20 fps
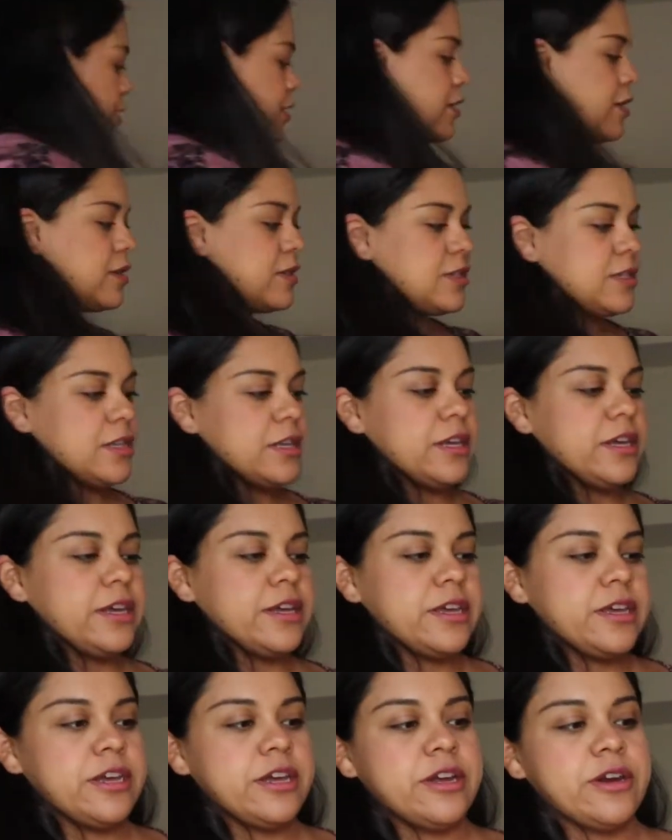this
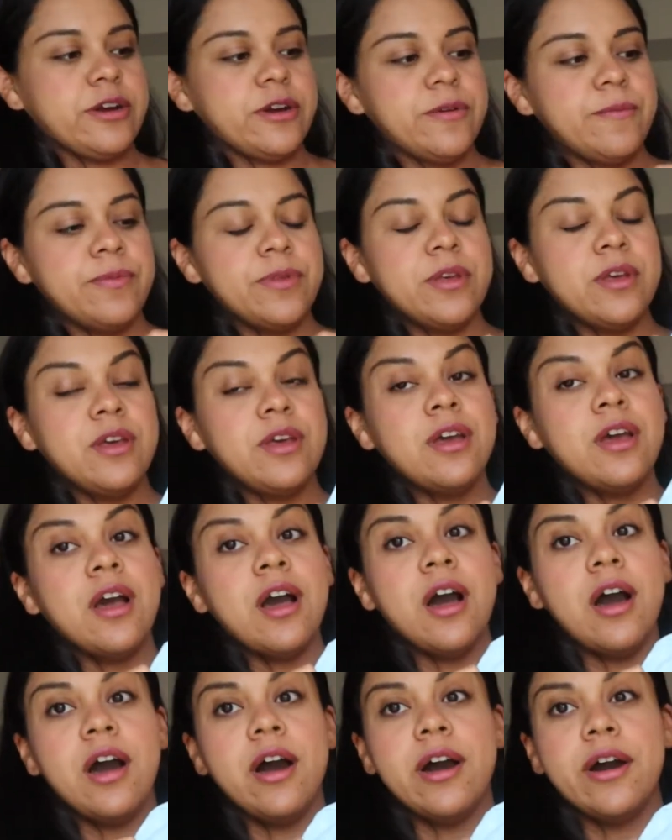thing here.
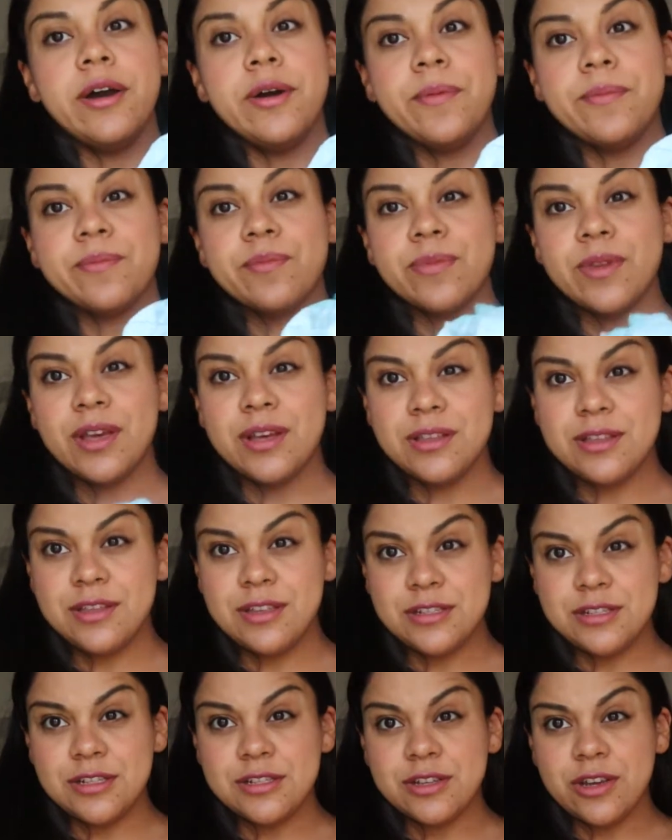
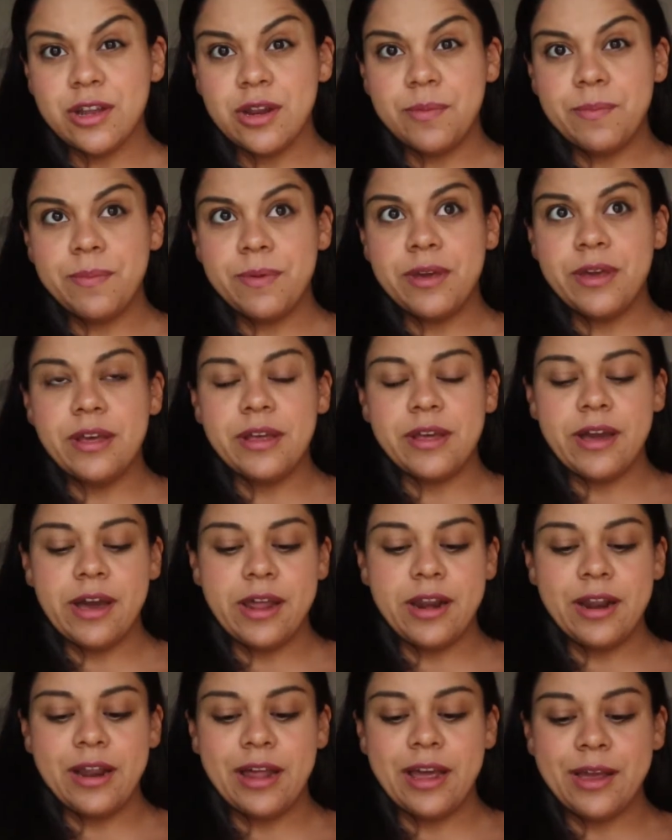This is going to be kind
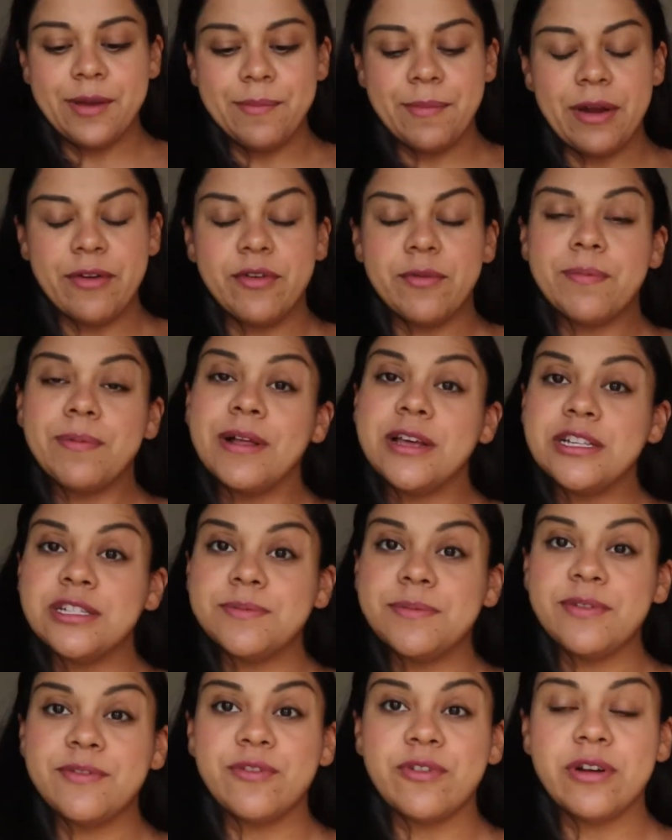of like my
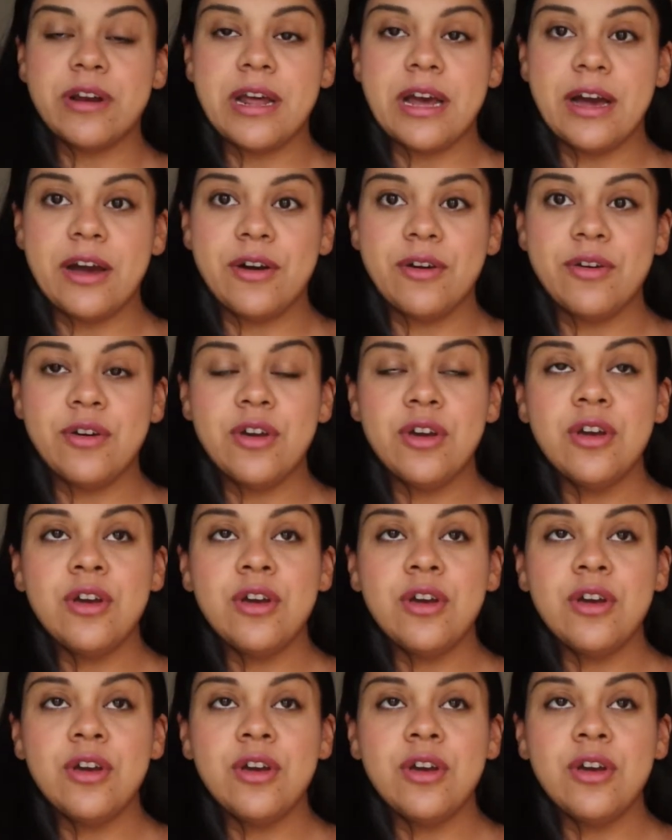replacement for now